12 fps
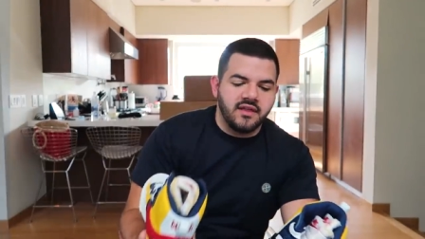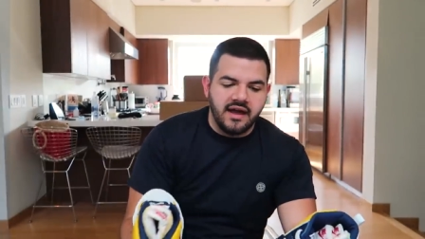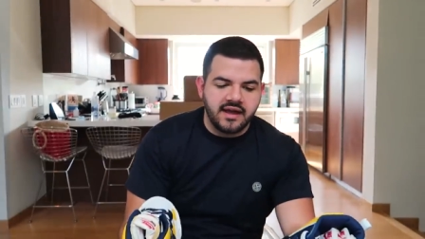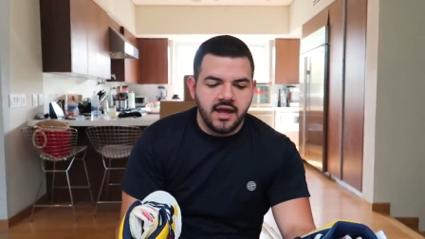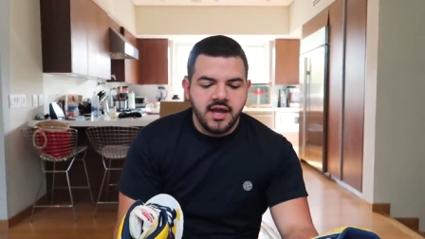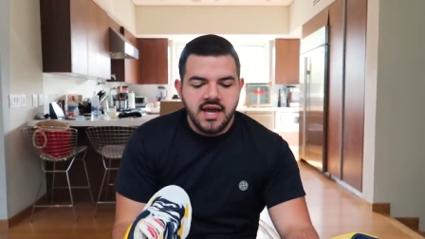
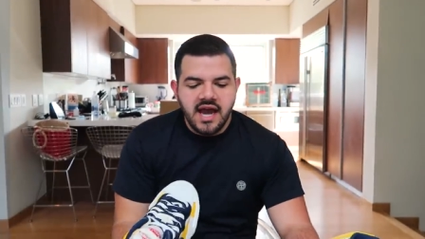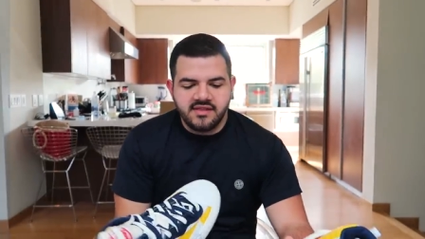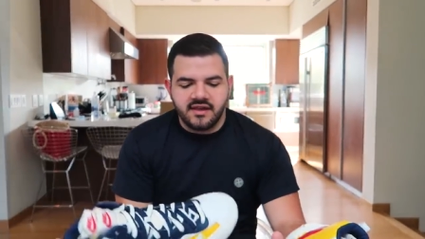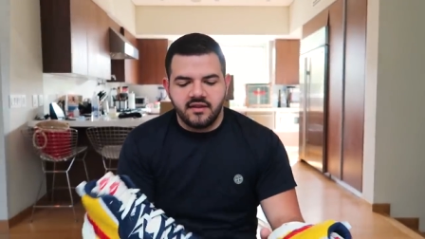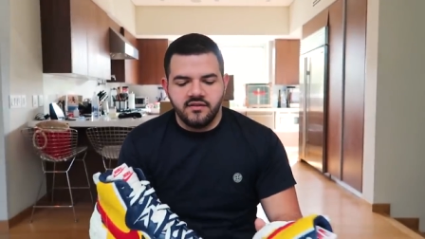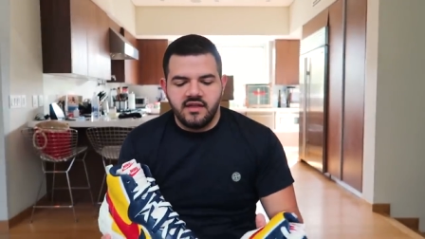Like,
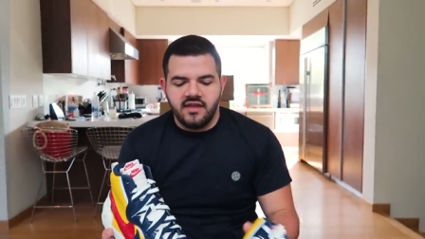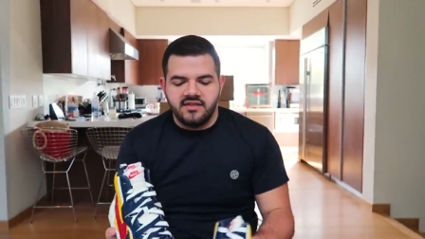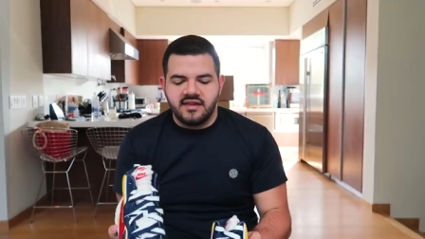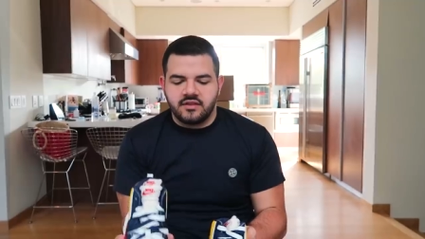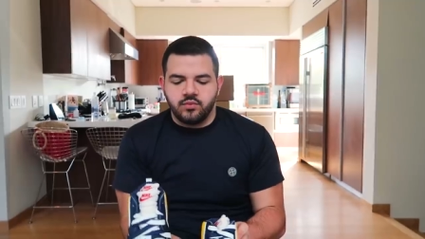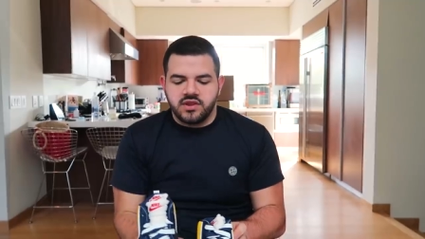it's like,
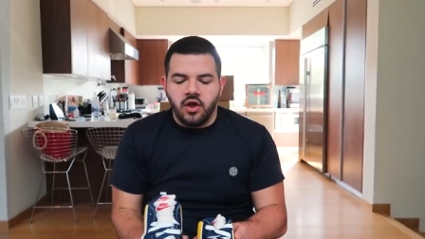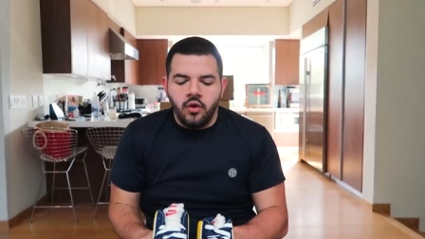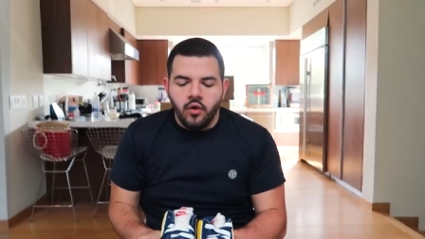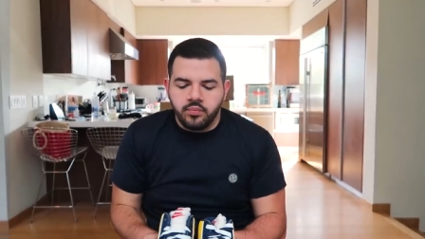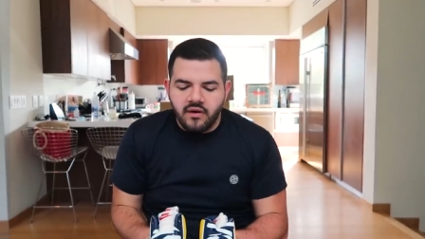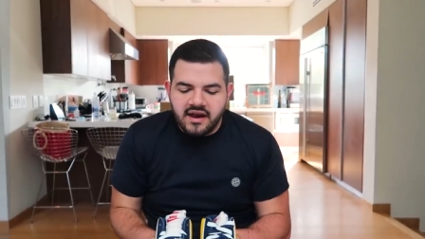it's like what the
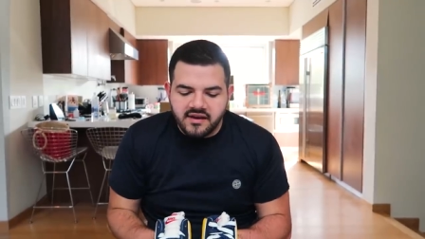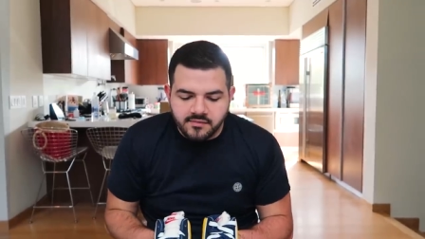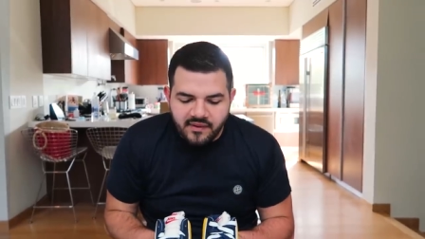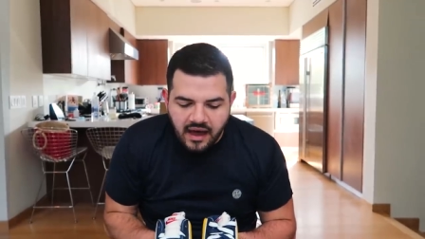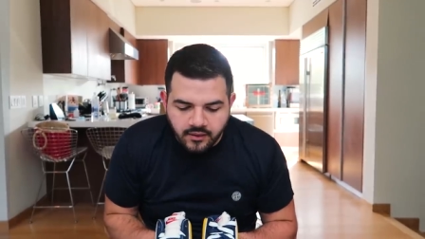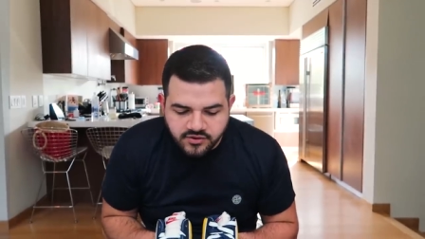whole brand is
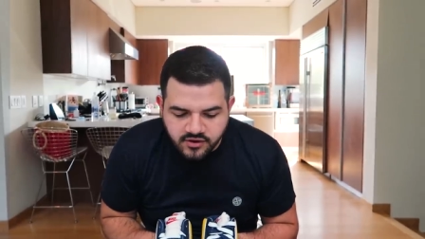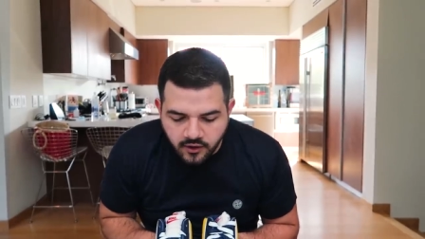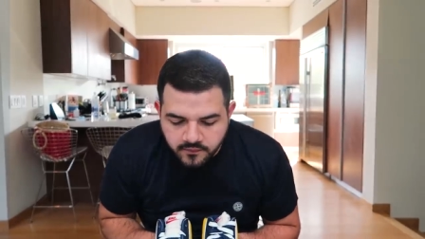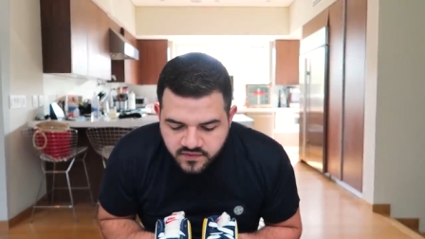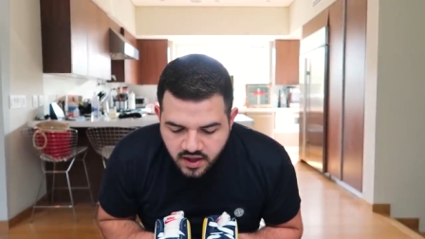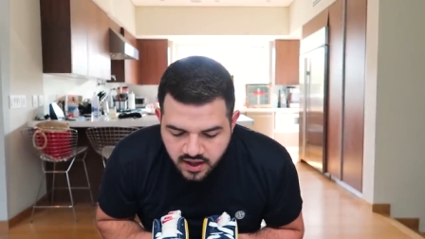about.
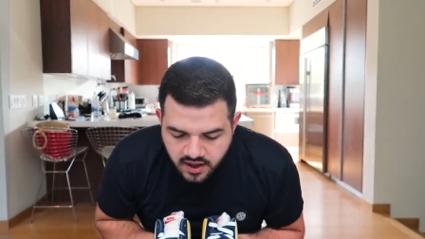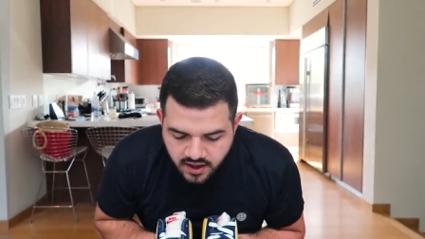So